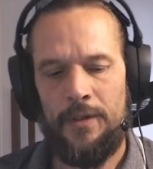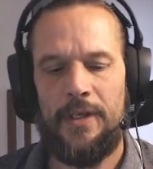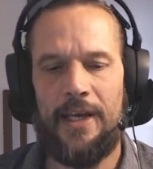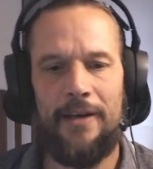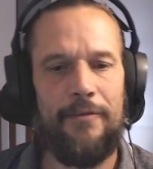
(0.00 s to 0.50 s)

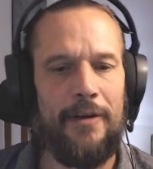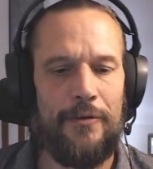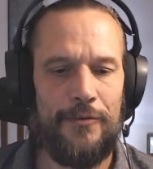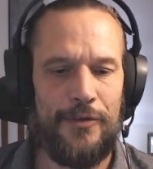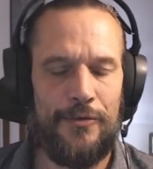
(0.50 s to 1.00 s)
Yeah, if I
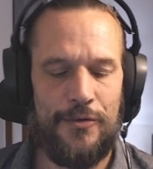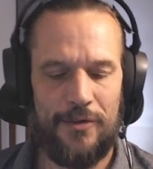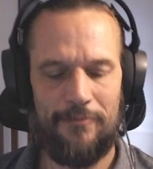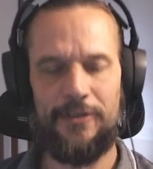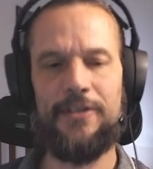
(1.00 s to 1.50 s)
want to use
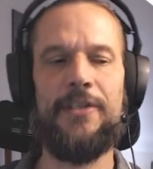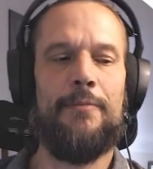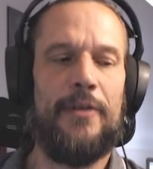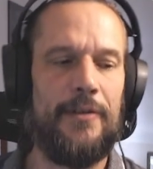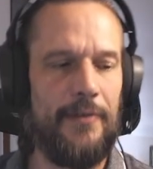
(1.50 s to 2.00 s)
something
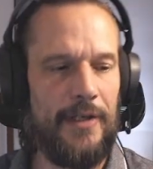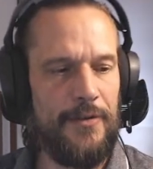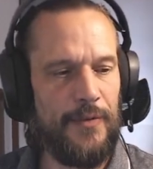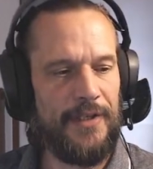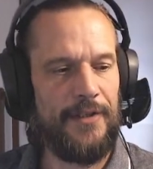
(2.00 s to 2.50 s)
similar
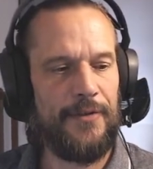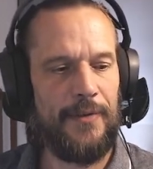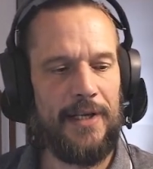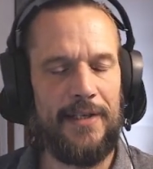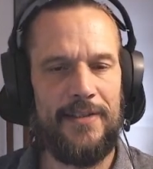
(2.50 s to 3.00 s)
as with the
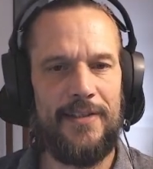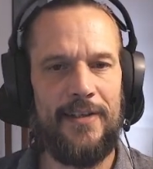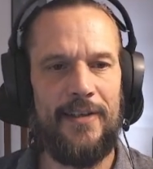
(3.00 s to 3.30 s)
terrains,